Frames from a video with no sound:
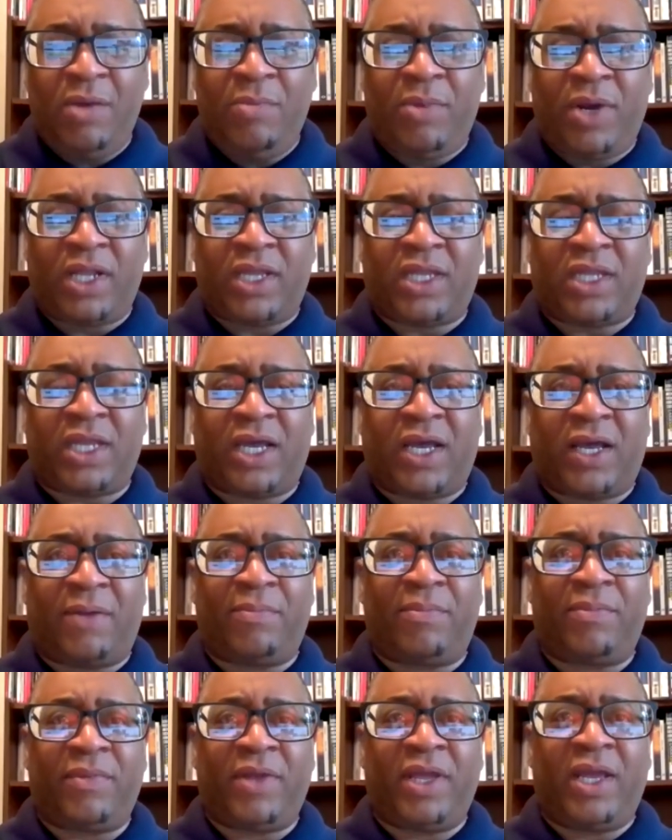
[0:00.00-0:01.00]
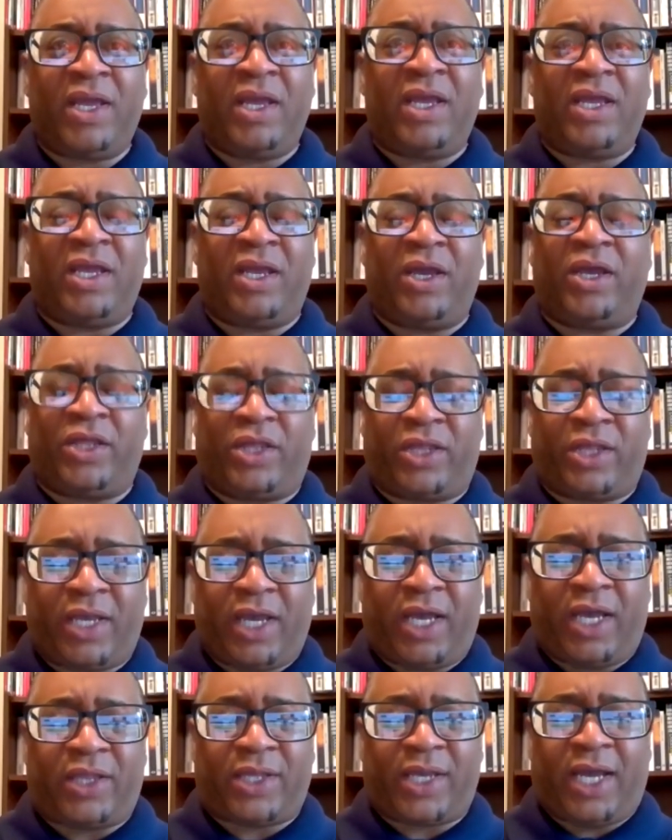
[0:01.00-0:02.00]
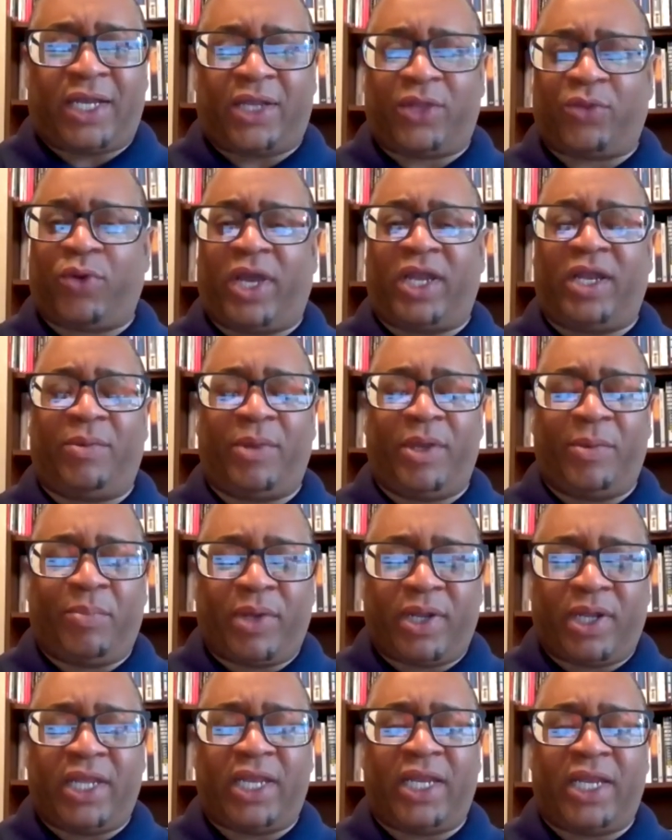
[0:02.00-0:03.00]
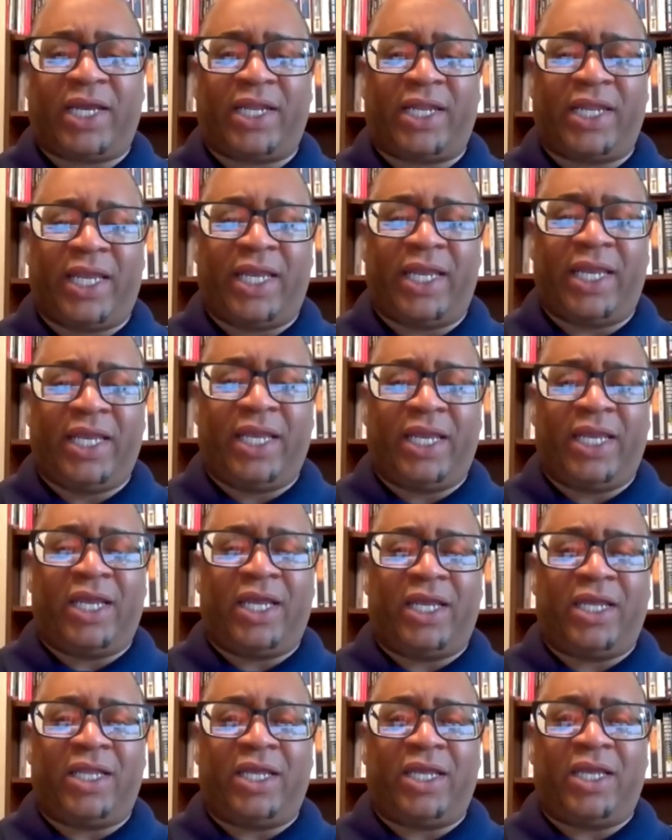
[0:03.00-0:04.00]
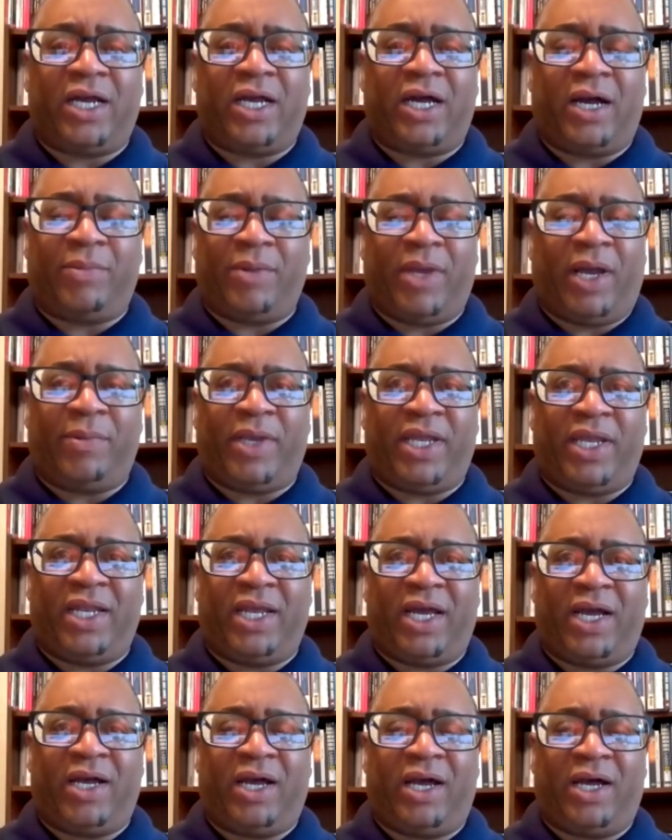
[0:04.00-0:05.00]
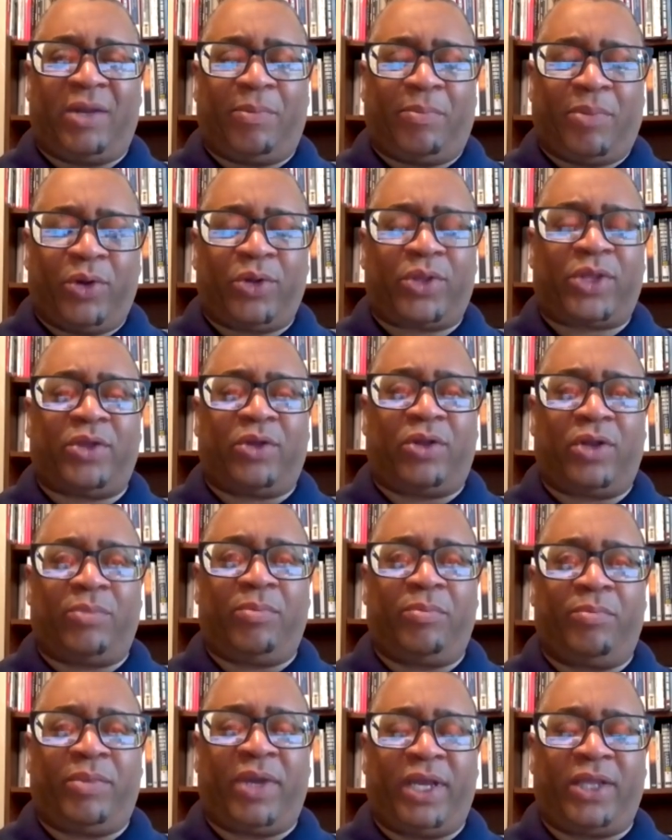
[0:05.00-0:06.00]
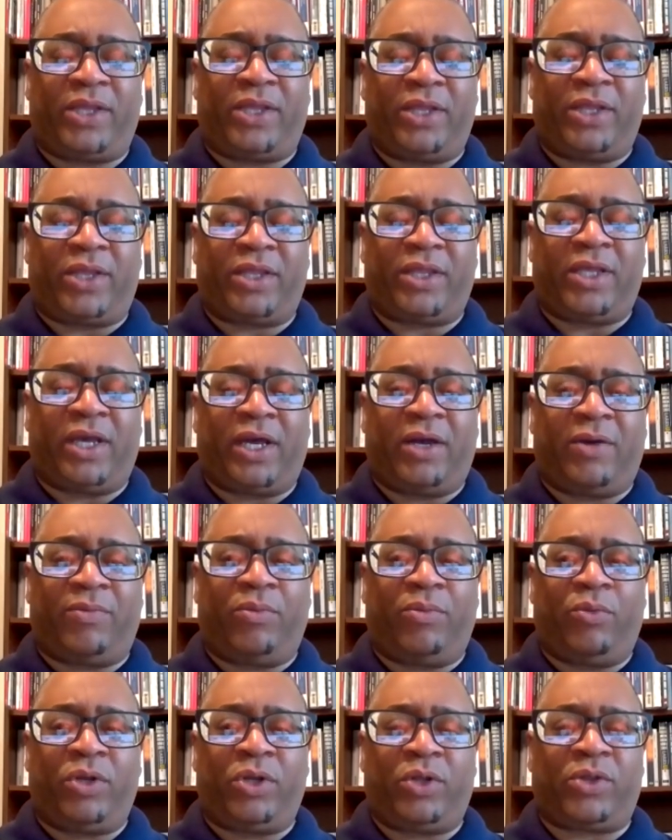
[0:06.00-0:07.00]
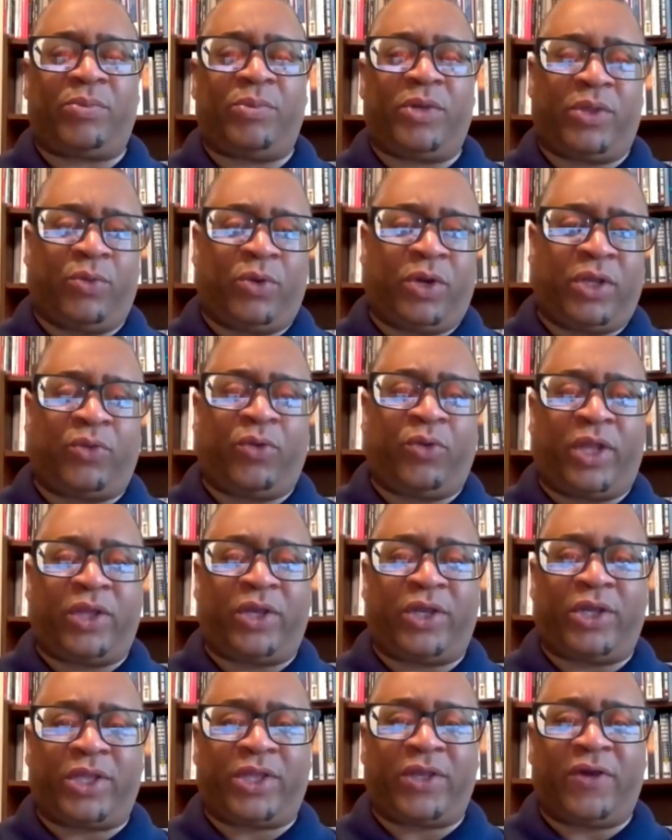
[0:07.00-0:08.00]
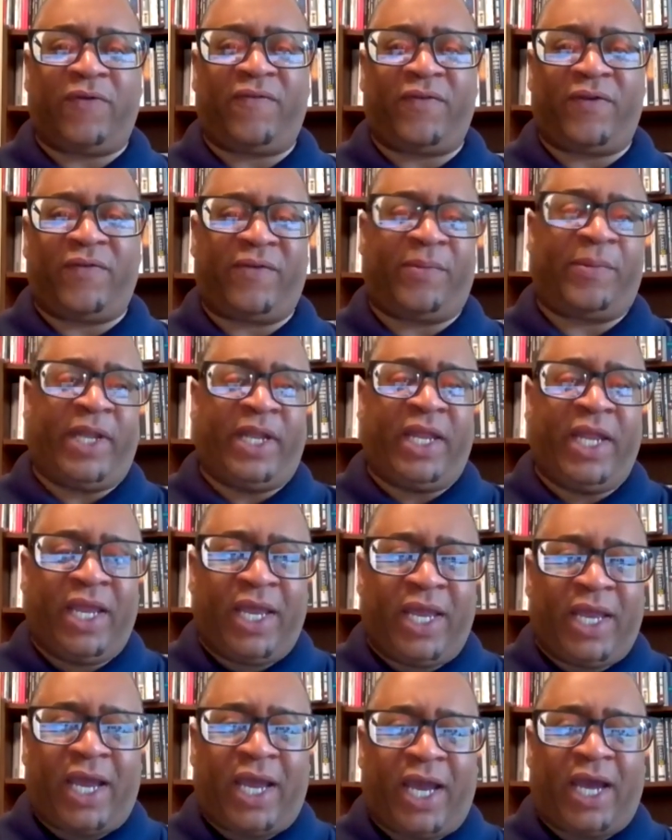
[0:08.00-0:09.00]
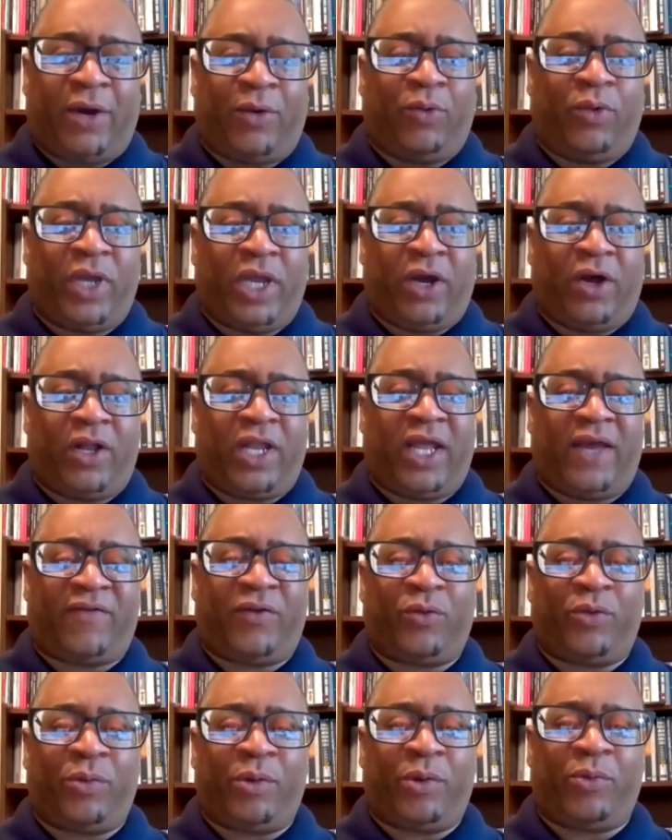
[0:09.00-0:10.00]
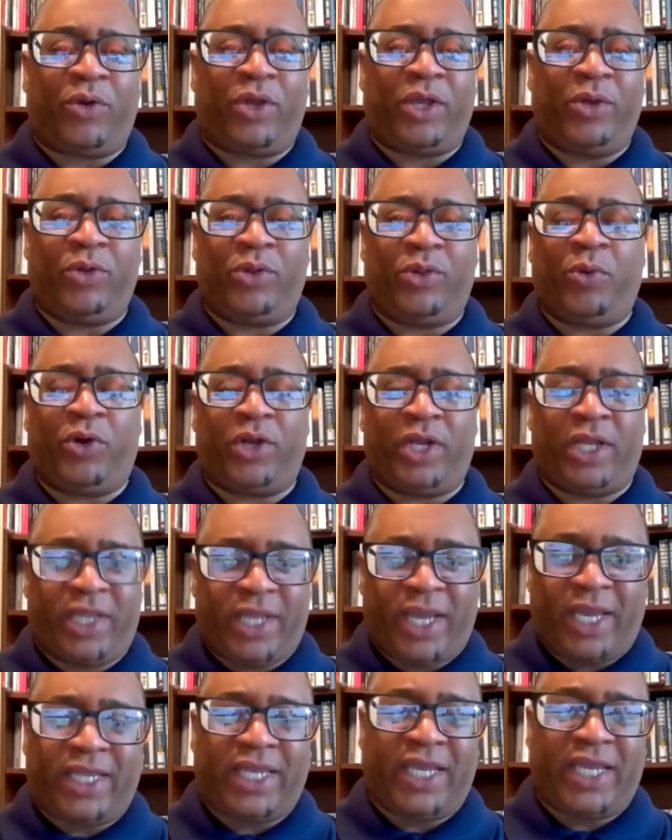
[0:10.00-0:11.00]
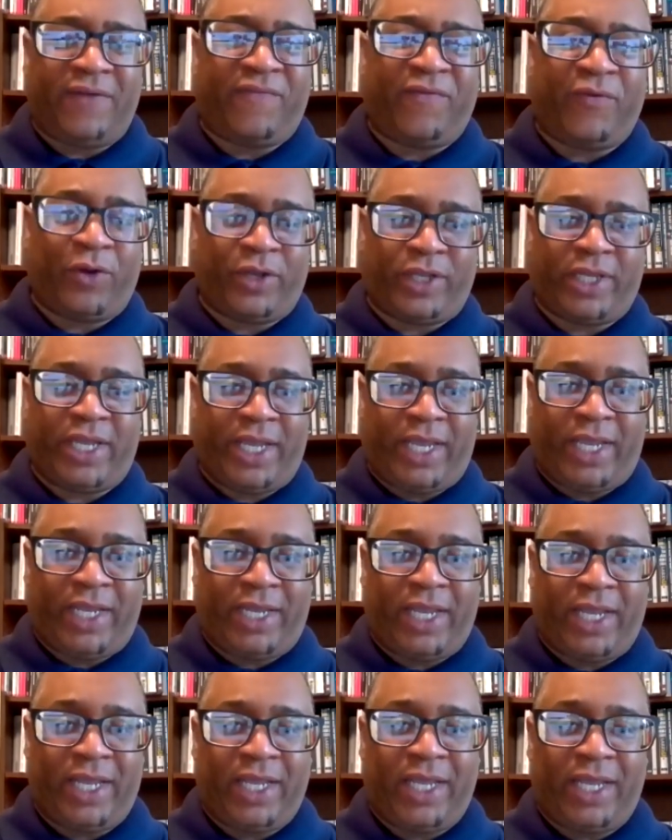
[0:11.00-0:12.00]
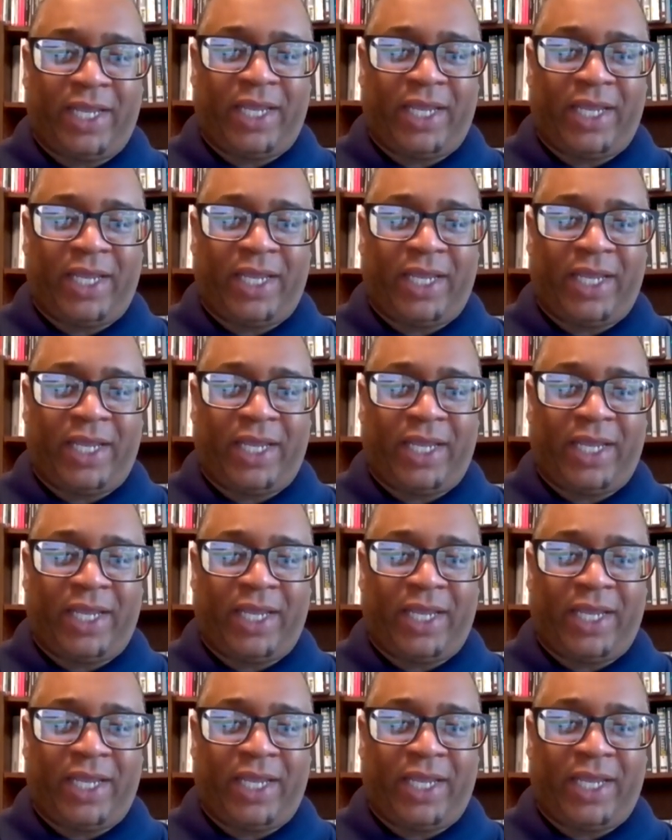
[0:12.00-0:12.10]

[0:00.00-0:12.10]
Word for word: But um, eh, Scott, Scott, is right. I mean, politically, I, um, I mean, uh, on a personal basis, uh, Wendell Smith was rather conservative. I mean, uh, we all have to remember he was born in 1914.